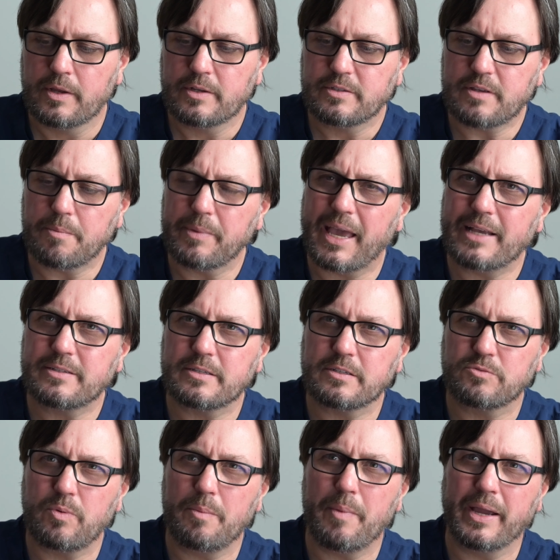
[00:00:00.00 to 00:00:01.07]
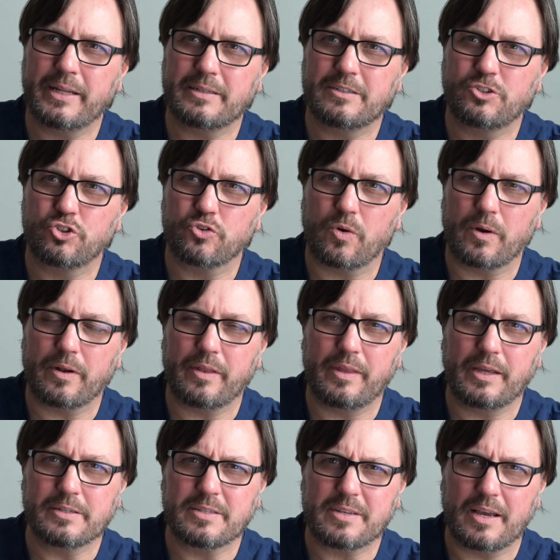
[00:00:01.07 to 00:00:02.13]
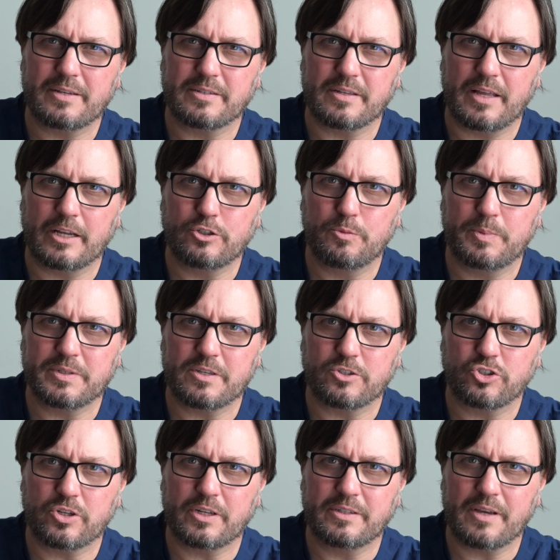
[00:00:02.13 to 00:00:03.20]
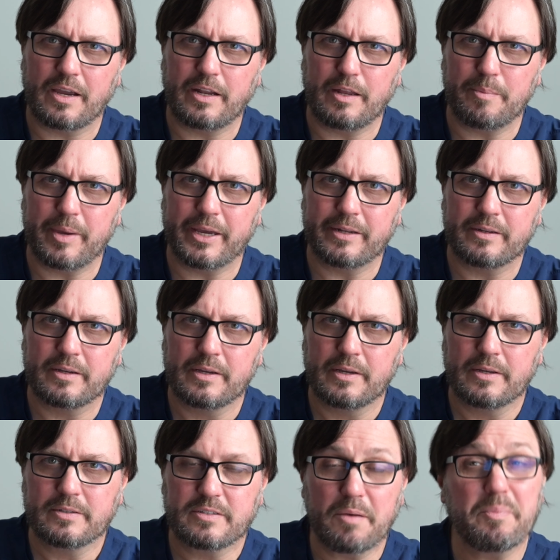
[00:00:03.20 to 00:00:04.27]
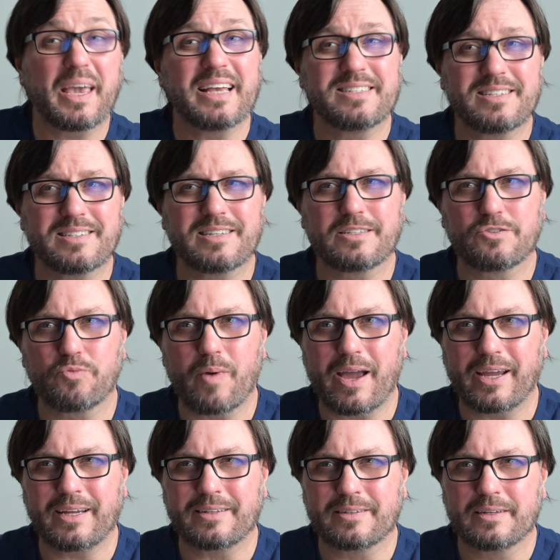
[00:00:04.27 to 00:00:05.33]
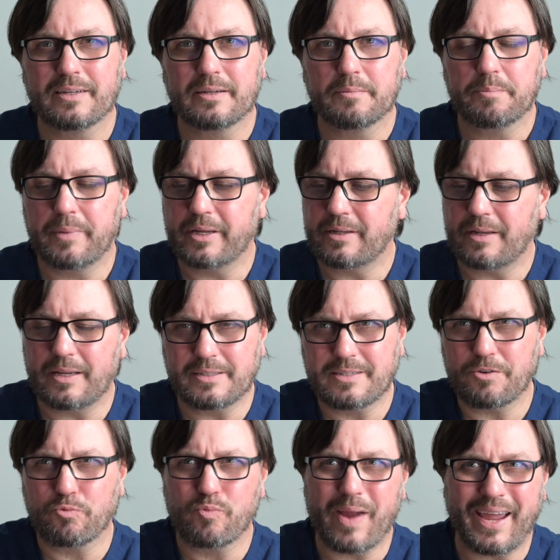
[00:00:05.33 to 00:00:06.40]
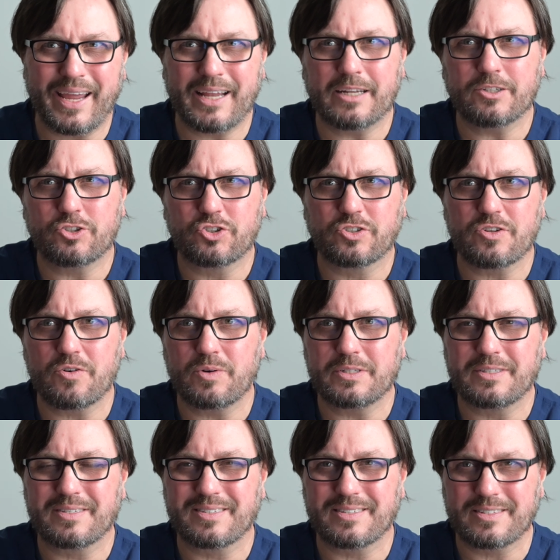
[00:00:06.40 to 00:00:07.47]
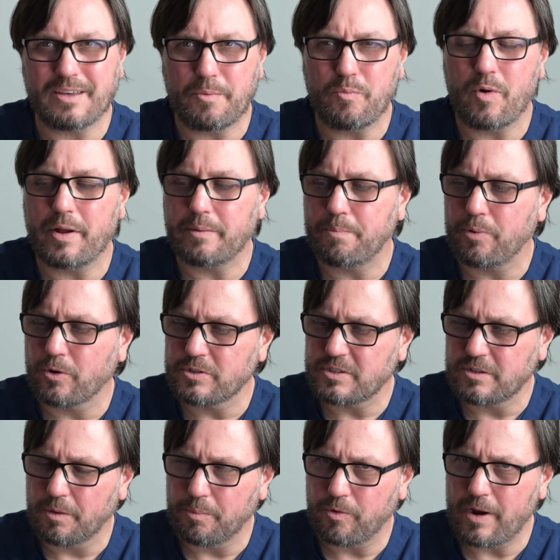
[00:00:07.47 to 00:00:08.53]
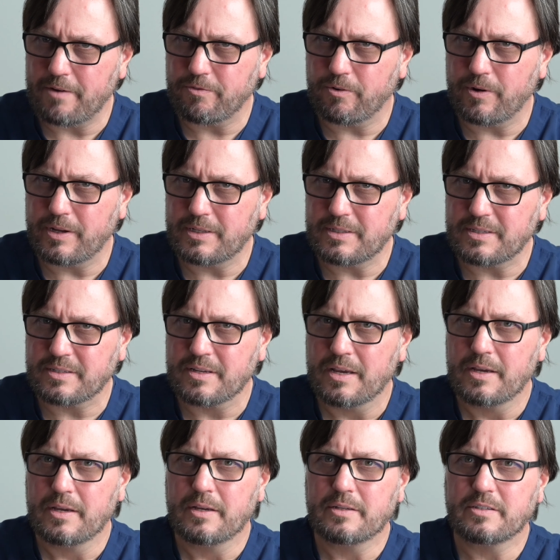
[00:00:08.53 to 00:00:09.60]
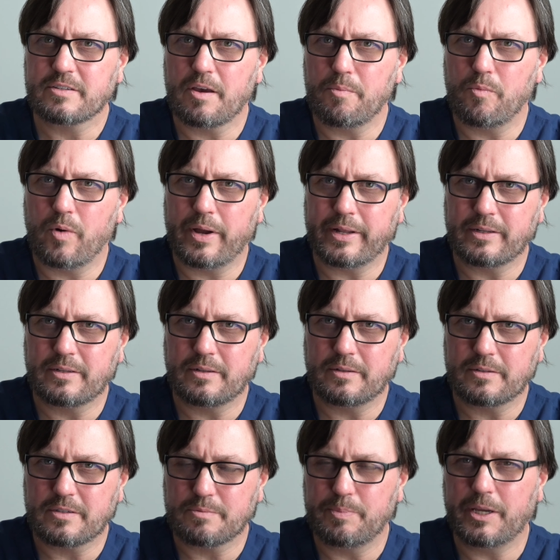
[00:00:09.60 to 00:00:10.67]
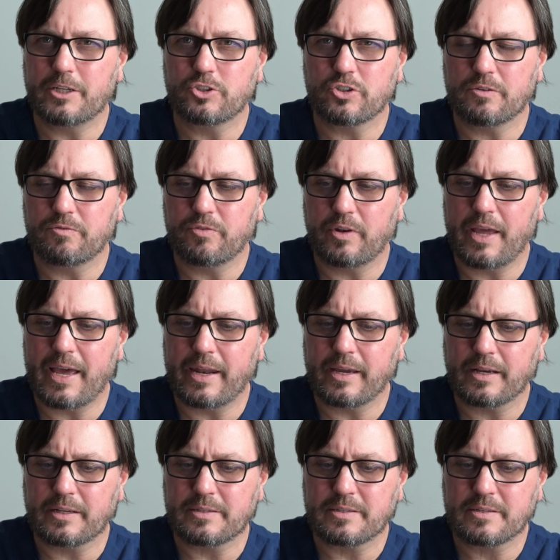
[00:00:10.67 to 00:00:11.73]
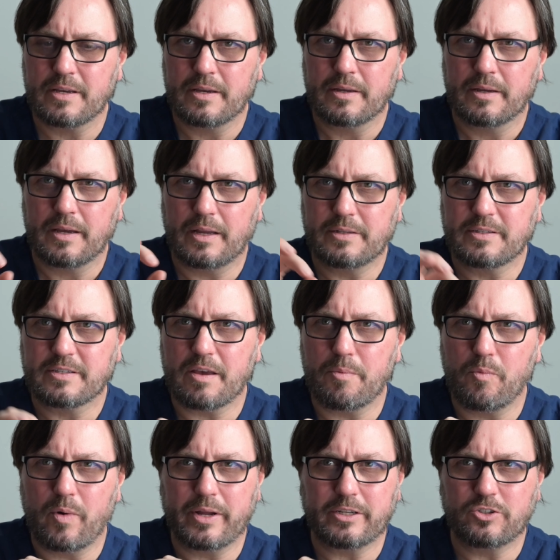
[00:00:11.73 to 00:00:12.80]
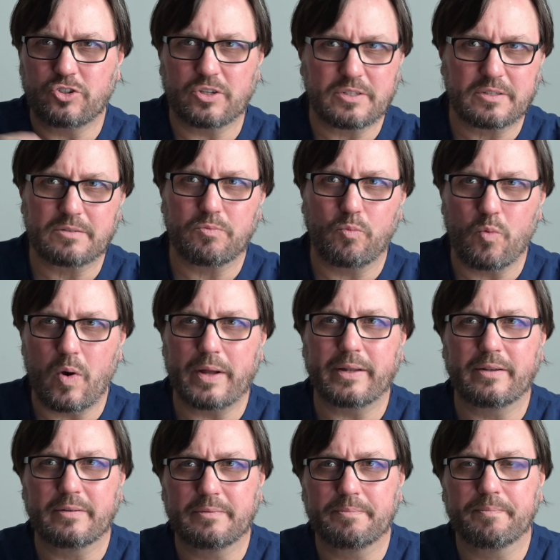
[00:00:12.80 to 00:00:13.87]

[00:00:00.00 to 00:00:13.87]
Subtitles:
Some cases we might shorten the incisal edge position a tiny bit. Some cases it's right, but it's a range, so it's somewhat personal preference, somewhat speech and phonetics, and somewhat just what